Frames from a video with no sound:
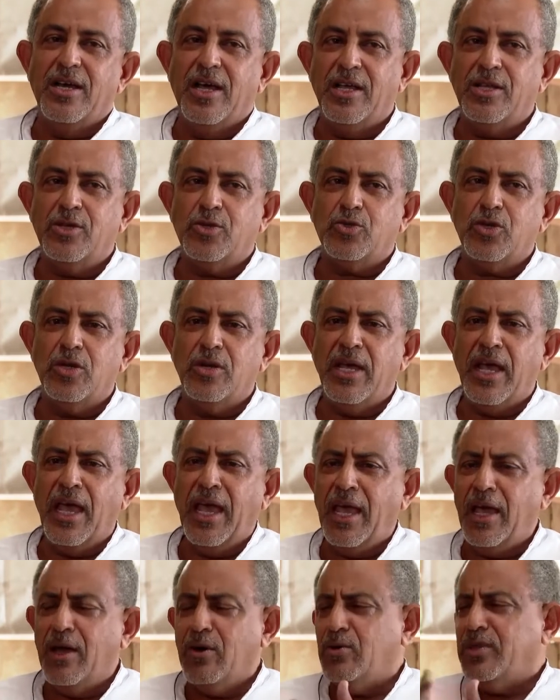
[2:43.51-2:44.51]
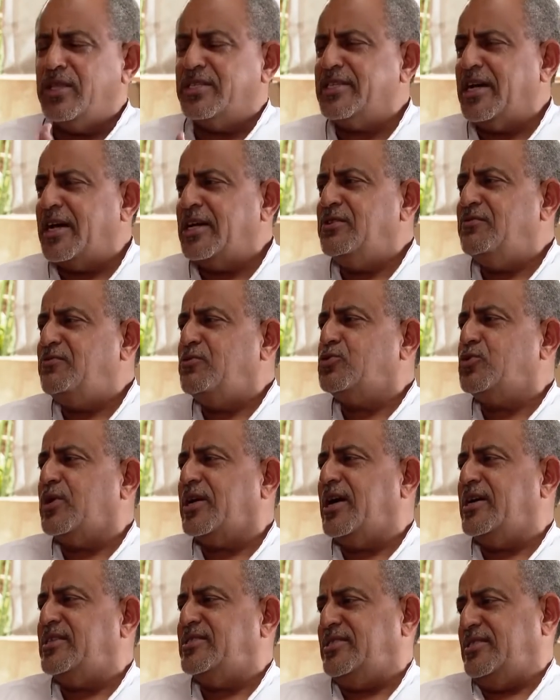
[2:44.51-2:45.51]
And he told me, hey, unataka nifutwe
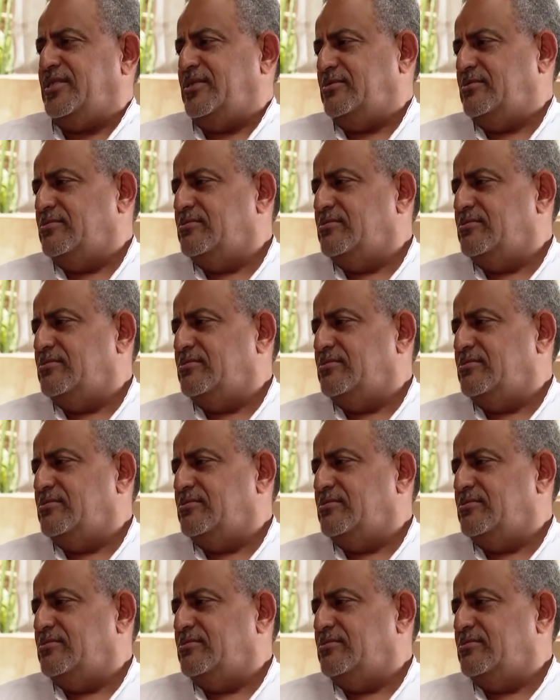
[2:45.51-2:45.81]
kazi.